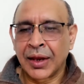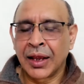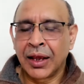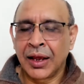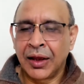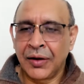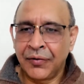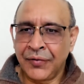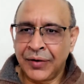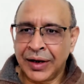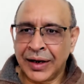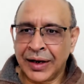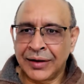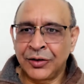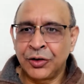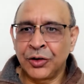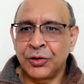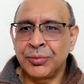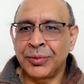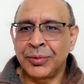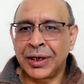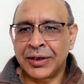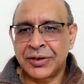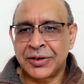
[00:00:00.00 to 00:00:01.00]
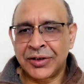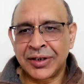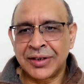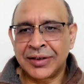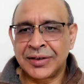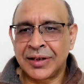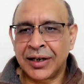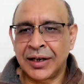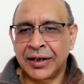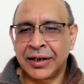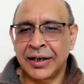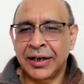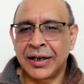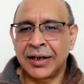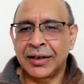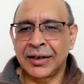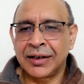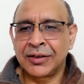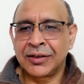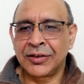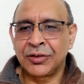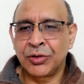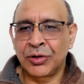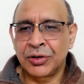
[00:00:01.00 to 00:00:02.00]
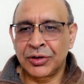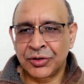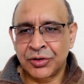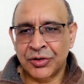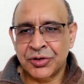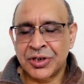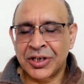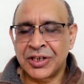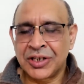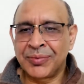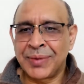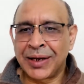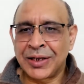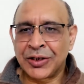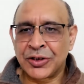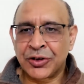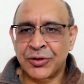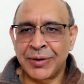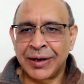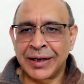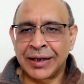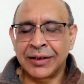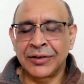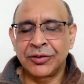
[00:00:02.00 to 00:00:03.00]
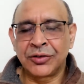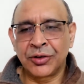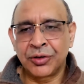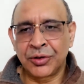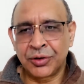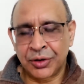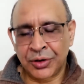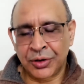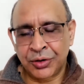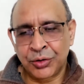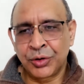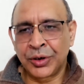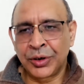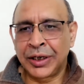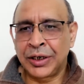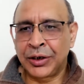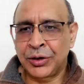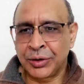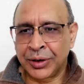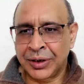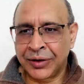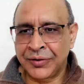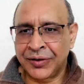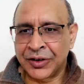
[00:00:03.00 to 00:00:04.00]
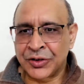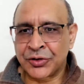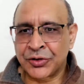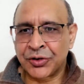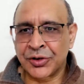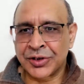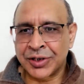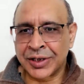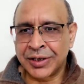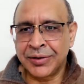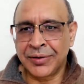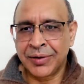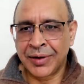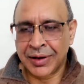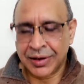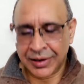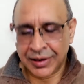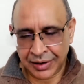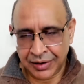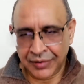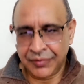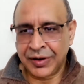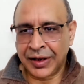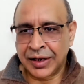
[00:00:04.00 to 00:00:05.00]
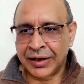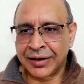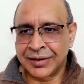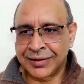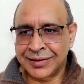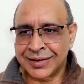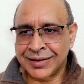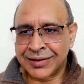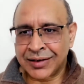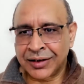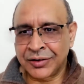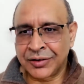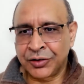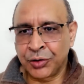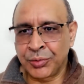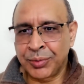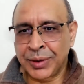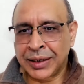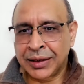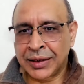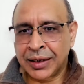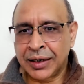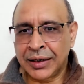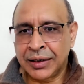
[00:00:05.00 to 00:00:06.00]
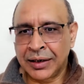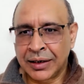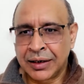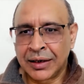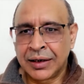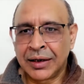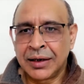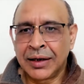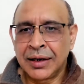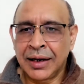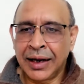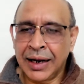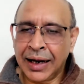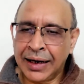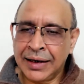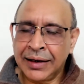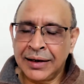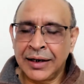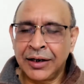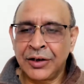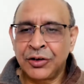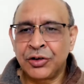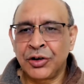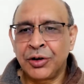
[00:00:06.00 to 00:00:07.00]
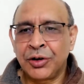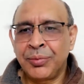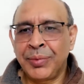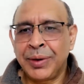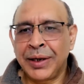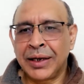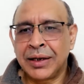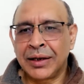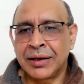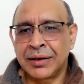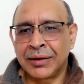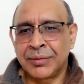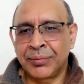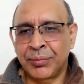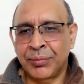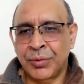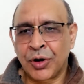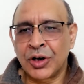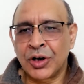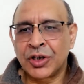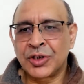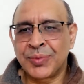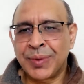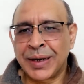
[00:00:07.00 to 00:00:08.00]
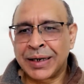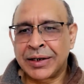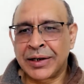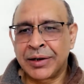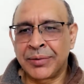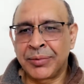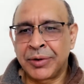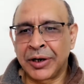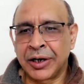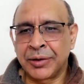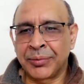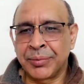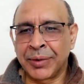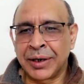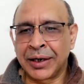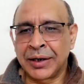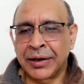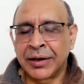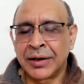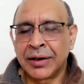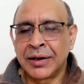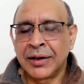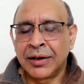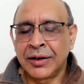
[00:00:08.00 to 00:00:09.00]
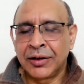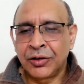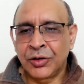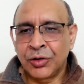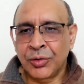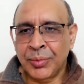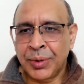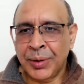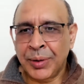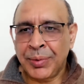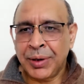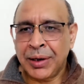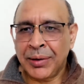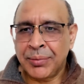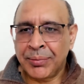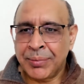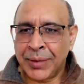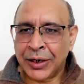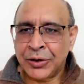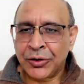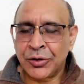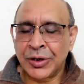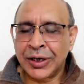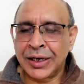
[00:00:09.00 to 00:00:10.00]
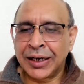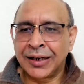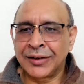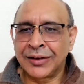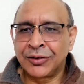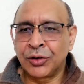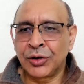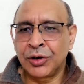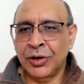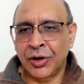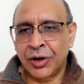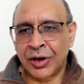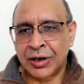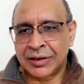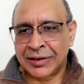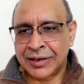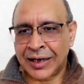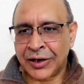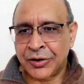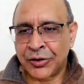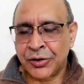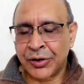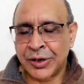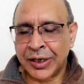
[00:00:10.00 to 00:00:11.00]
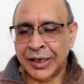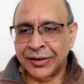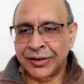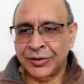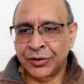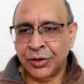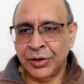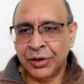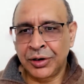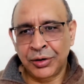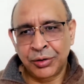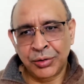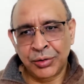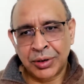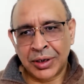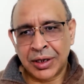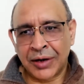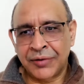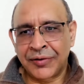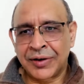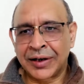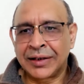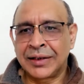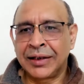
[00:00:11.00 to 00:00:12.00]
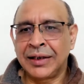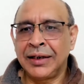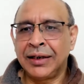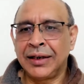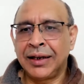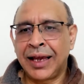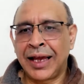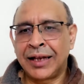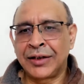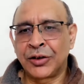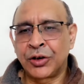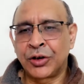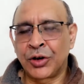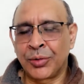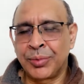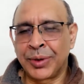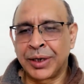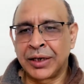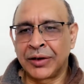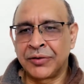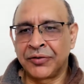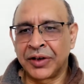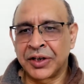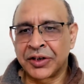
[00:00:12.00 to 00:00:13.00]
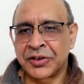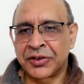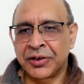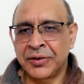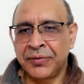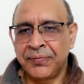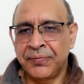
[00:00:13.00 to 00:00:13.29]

We assume that she is 38 years old, so she is menstruating, so no need to give estrogen. We are just assuming that. And it should be a broad spectrum treatment. So maybe metronidazole or satronidazole to cover the anaerobic infection.